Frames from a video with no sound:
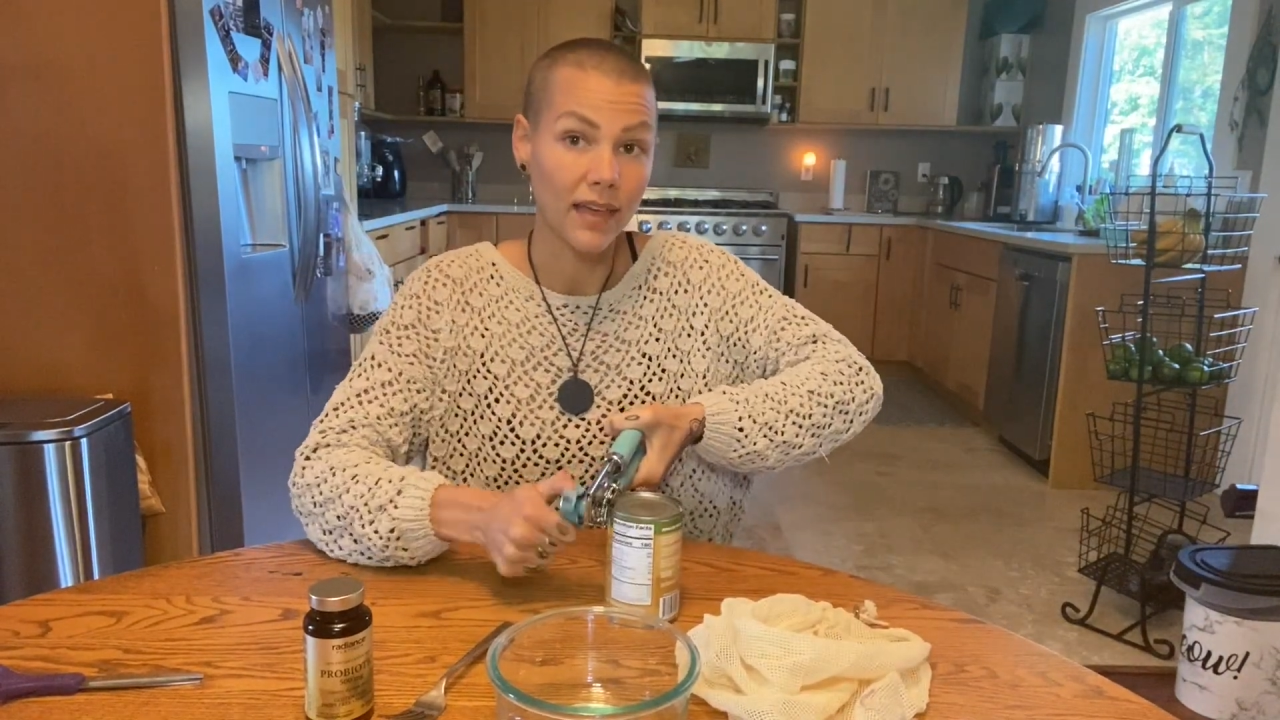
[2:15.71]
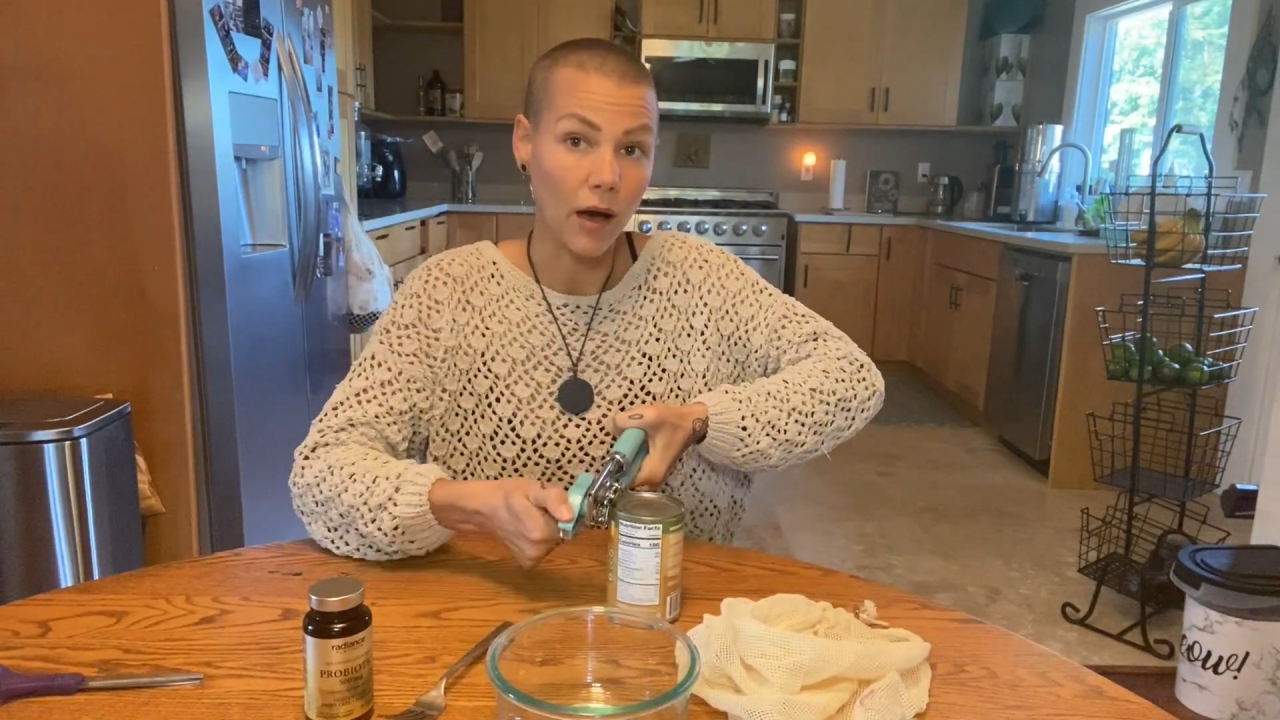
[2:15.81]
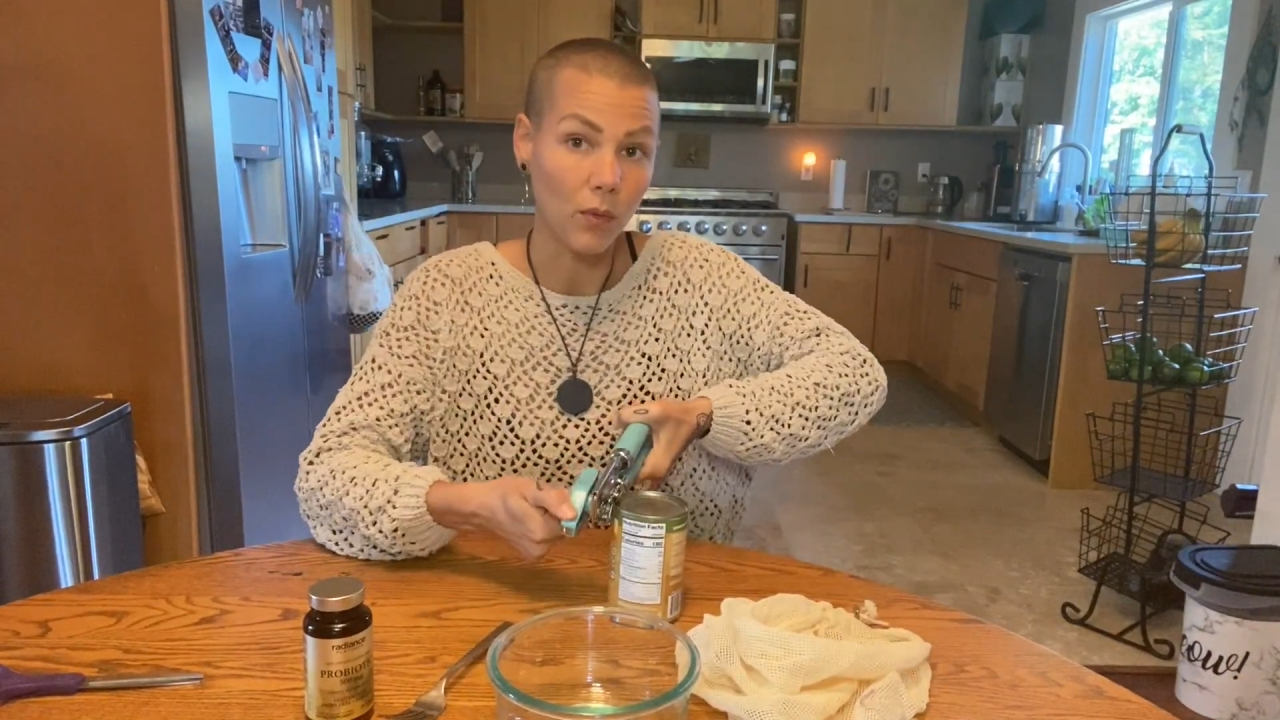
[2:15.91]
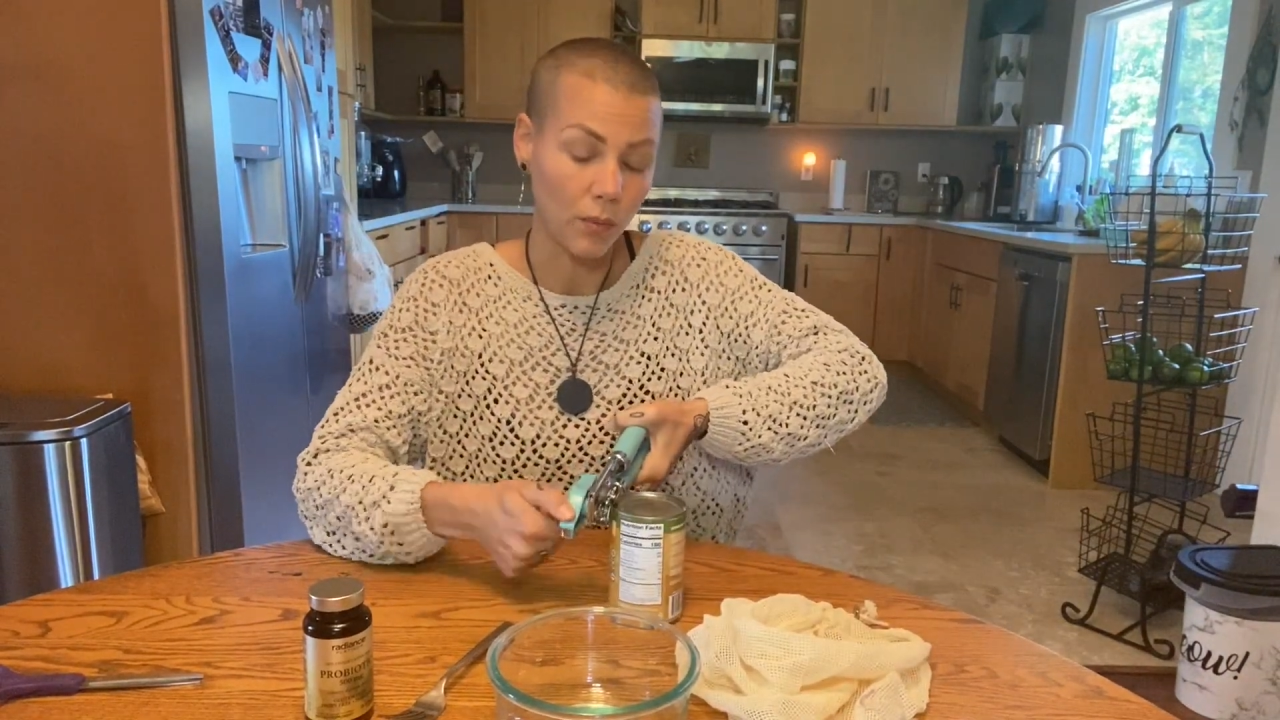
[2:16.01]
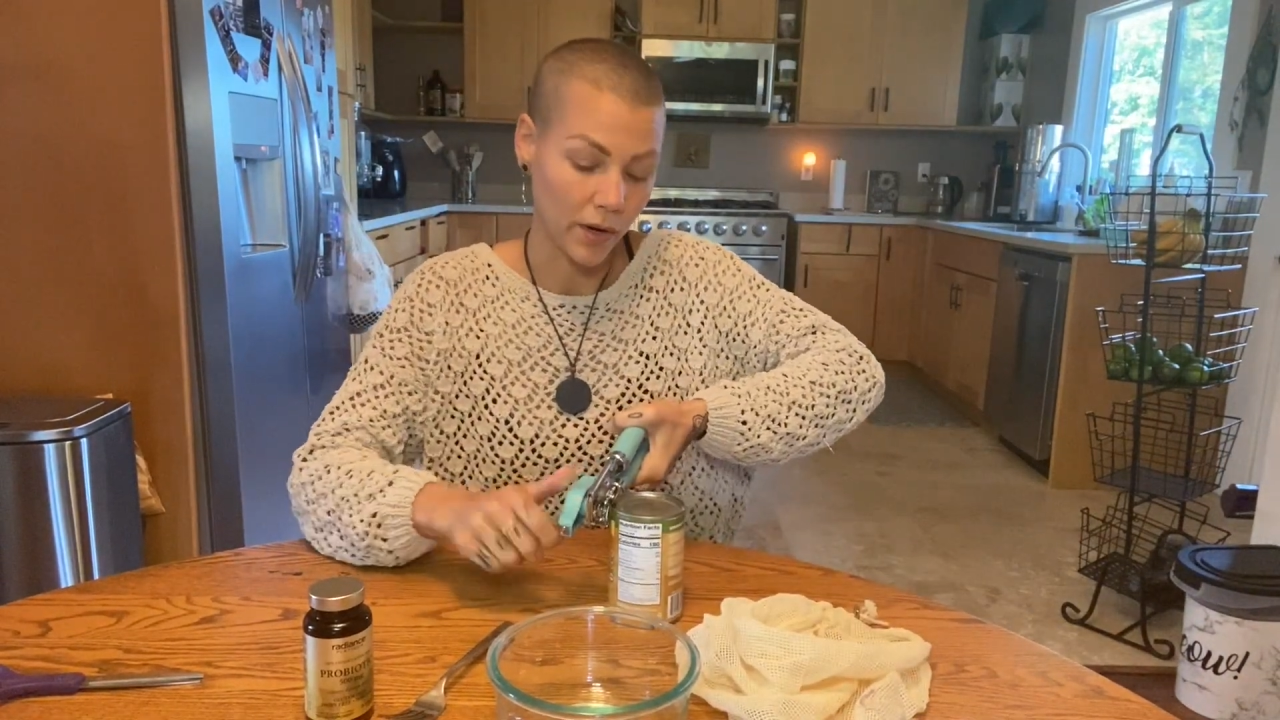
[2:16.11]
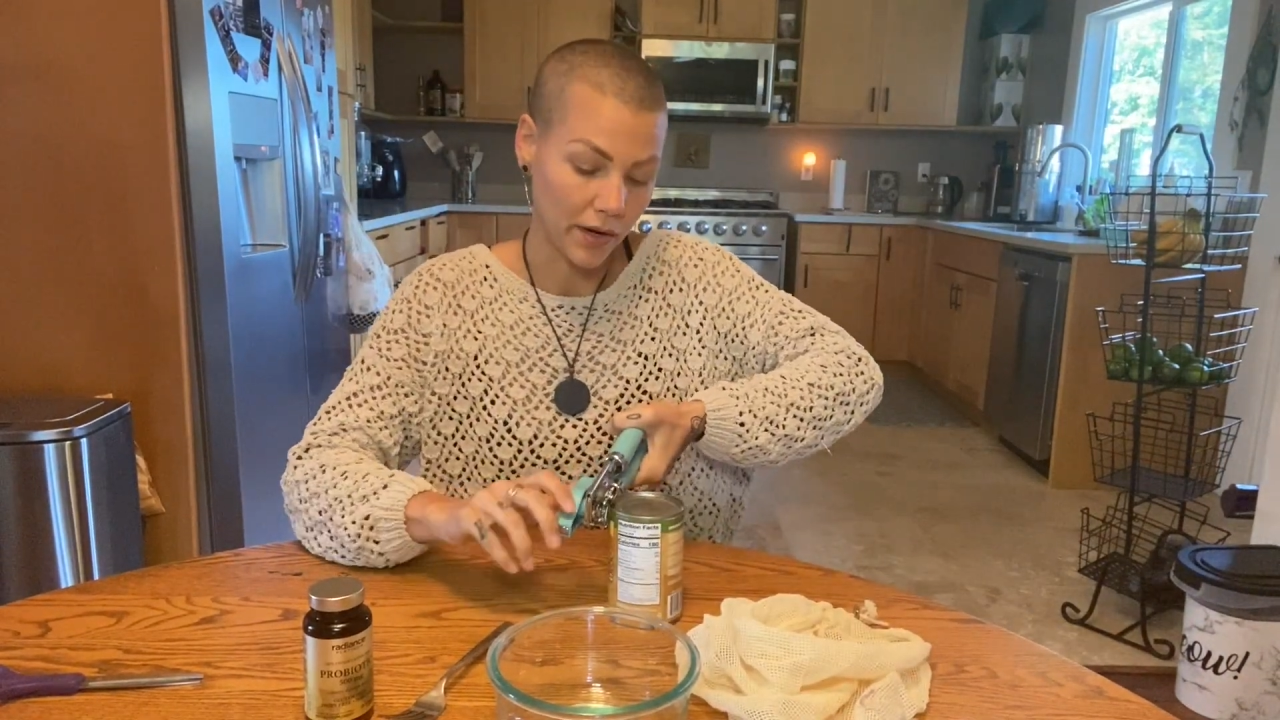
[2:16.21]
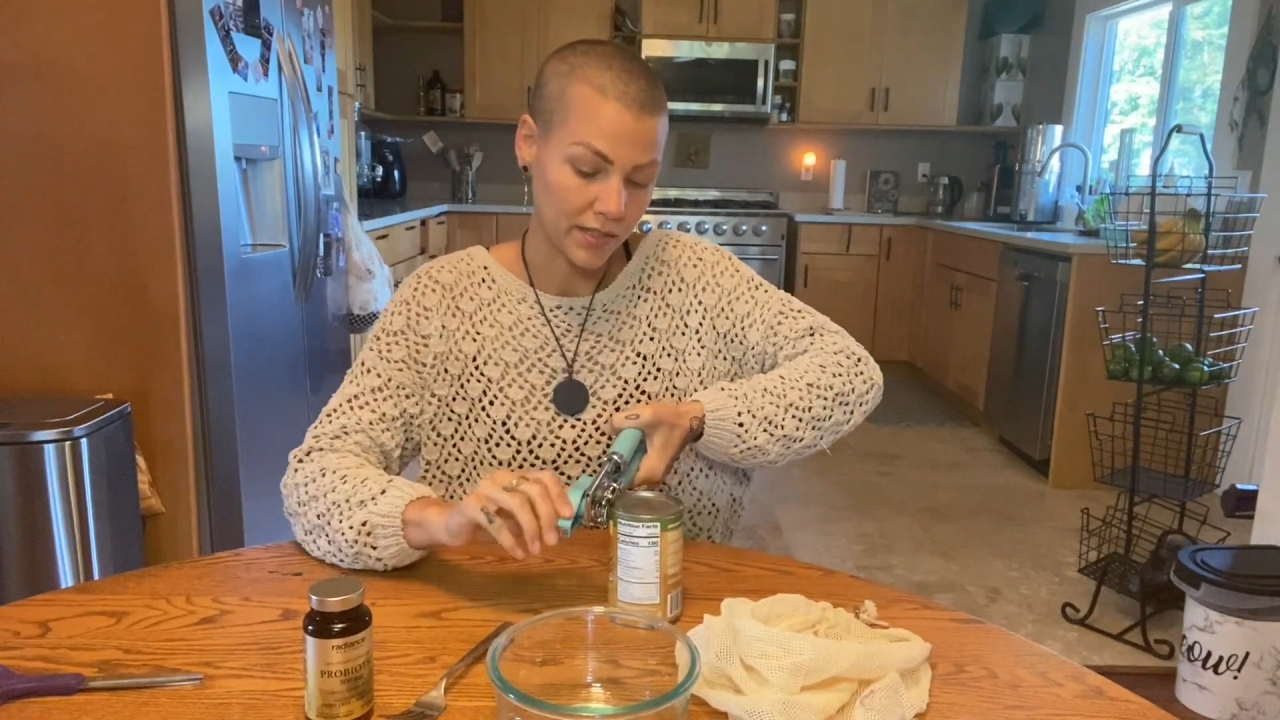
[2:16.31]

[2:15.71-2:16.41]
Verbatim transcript: that will work